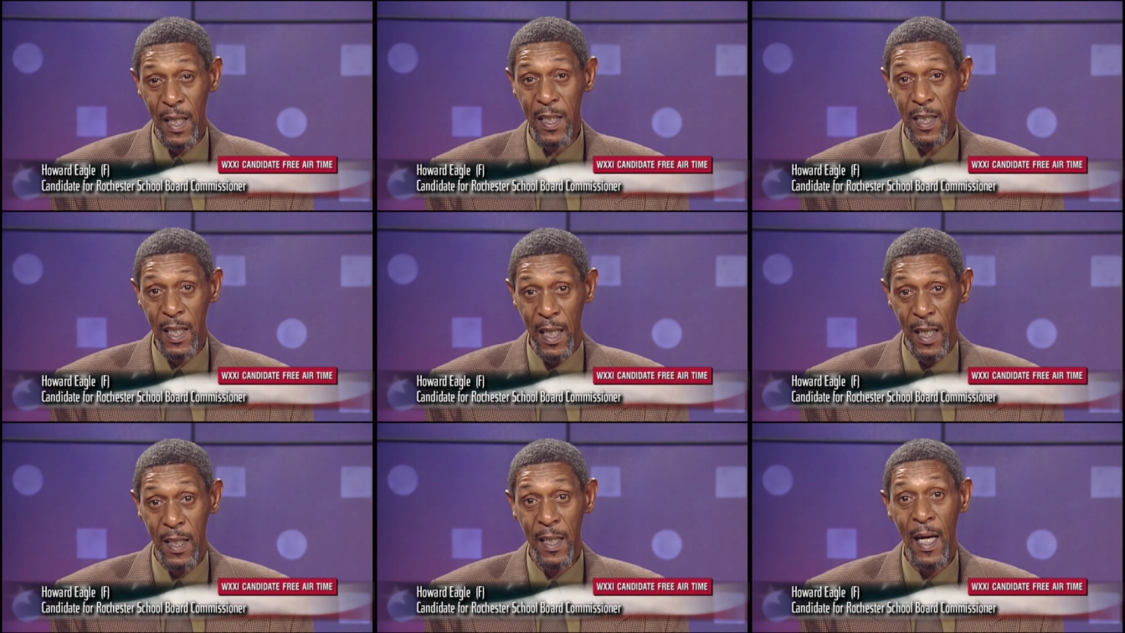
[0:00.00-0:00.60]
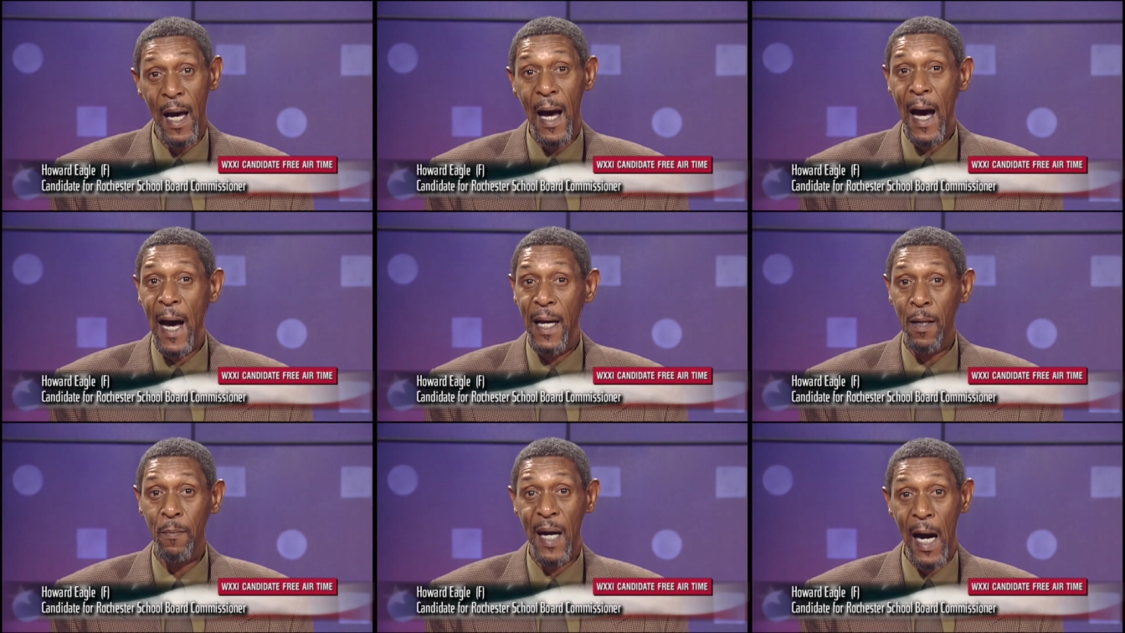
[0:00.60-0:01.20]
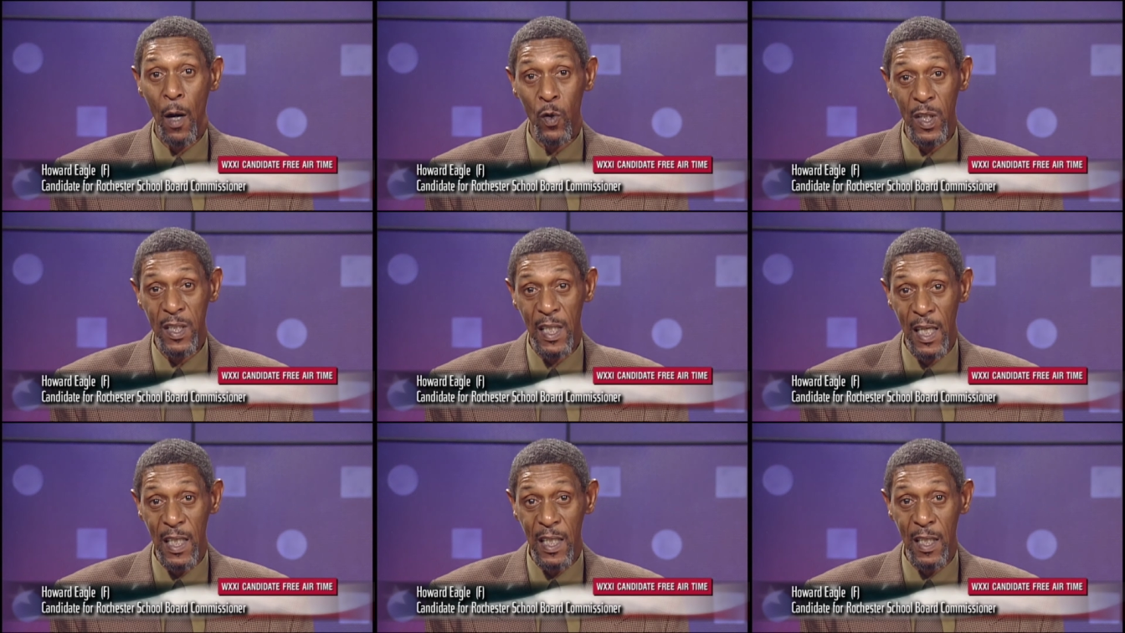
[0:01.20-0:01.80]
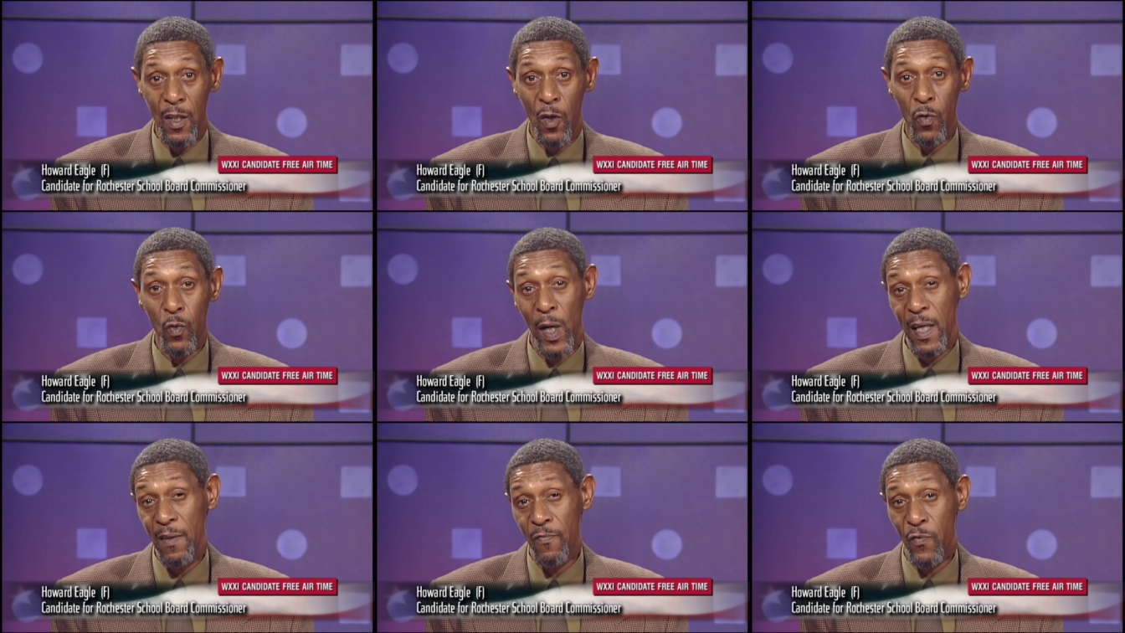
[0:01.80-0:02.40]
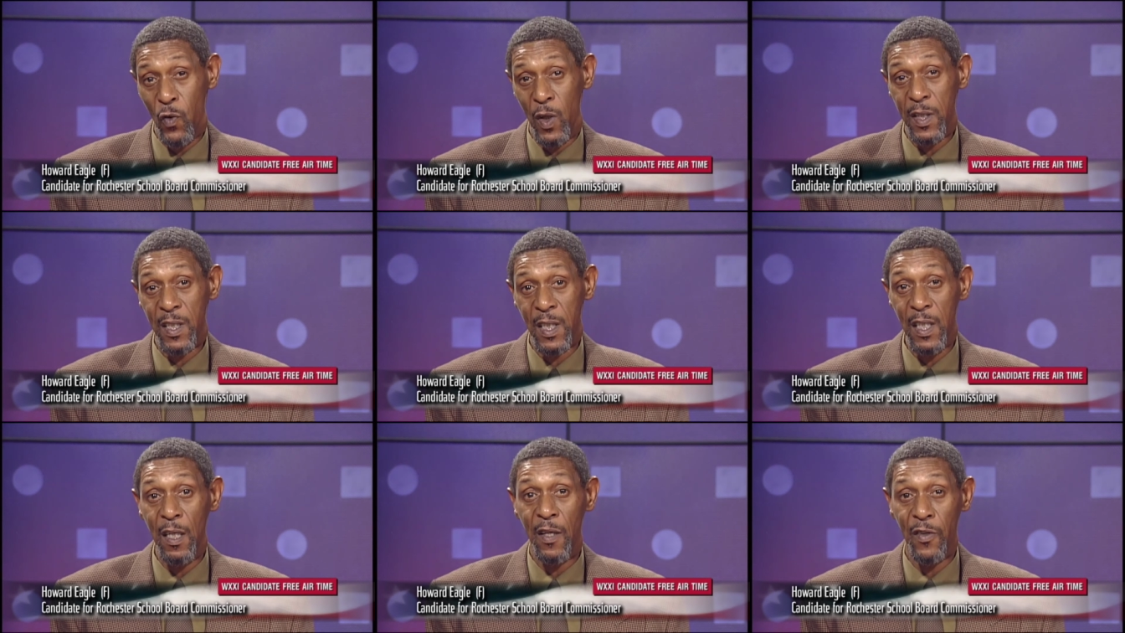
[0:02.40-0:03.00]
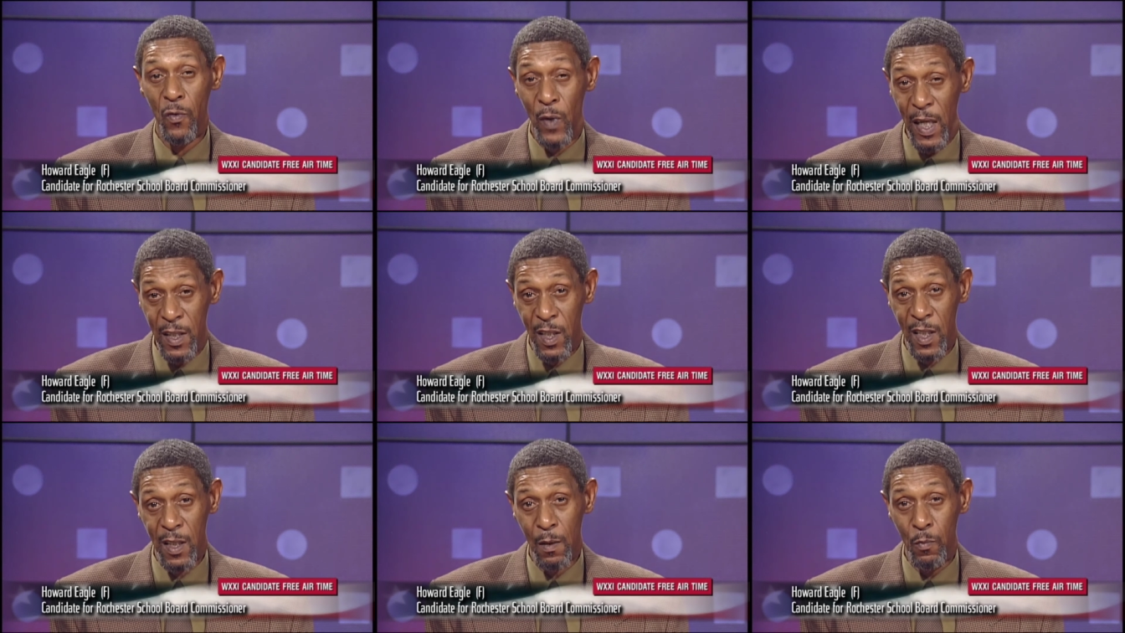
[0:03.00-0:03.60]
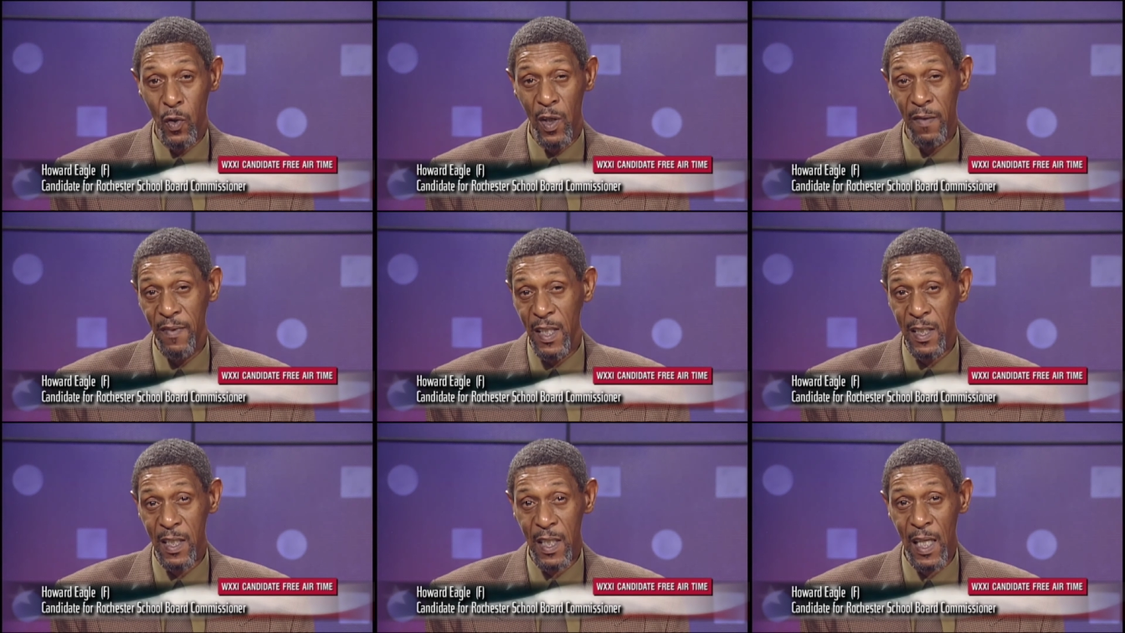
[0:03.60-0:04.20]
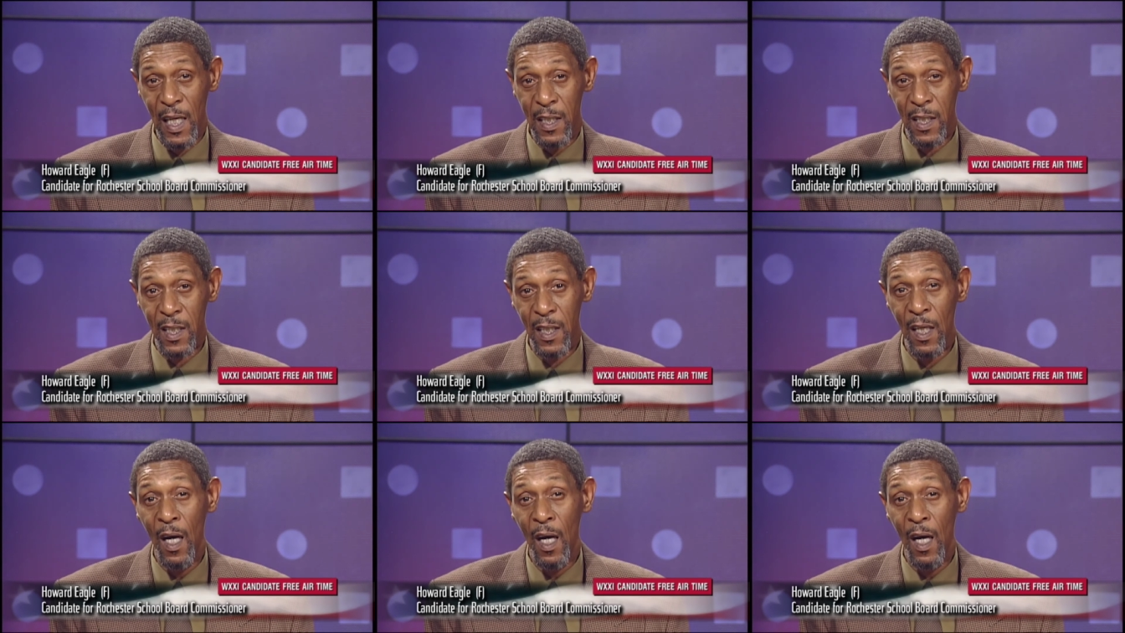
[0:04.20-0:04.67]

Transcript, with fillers: Again, I am Howard J. Eagle, running for a seat on the Rochester Board of Education,